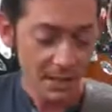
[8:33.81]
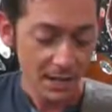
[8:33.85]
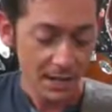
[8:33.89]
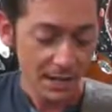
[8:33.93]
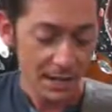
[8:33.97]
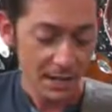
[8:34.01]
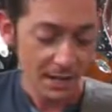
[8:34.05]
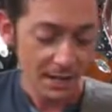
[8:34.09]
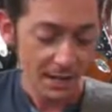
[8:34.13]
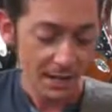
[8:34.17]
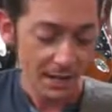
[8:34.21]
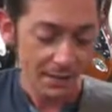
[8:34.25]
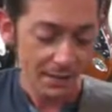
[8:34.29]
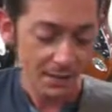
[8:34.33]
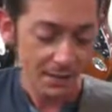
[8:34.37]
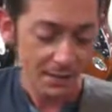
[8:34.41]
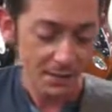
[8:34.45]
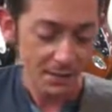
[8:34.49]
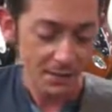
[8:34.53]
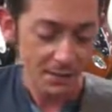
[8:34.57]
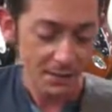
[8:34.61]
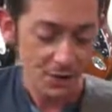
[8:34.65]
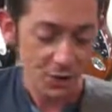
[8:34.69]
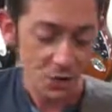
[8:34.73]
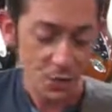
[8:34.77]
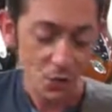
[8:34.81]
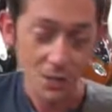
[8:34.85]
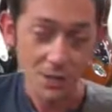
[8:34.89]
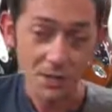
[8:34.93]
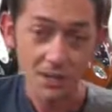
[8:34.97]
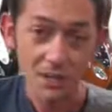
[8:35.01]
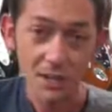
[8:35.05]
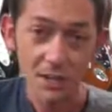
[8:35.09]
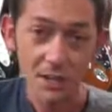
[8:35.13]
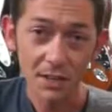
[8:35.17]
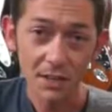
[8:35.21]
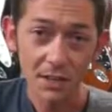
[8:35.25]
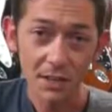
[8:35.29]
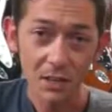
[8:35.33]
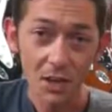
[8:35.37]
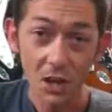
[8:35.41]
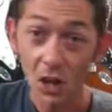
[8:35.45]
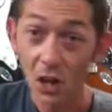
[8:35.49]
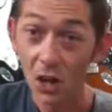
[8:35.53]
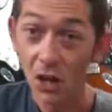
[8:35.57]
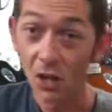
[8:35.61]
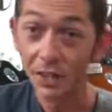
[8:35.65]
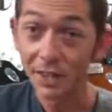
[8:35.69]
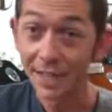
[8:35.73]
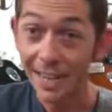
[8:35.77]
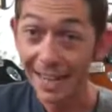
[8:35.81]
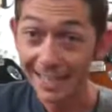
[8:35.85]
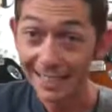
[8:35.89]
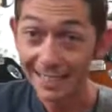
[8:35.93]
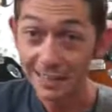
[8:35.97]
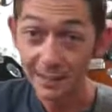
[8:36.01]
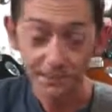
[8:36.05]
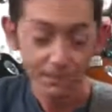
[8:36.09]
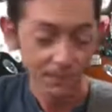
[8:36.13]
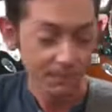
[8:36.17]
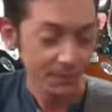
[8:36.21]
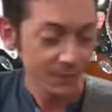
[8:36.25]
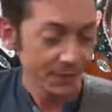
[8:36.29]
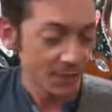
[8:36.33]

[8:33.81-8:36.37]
the chorus on all night,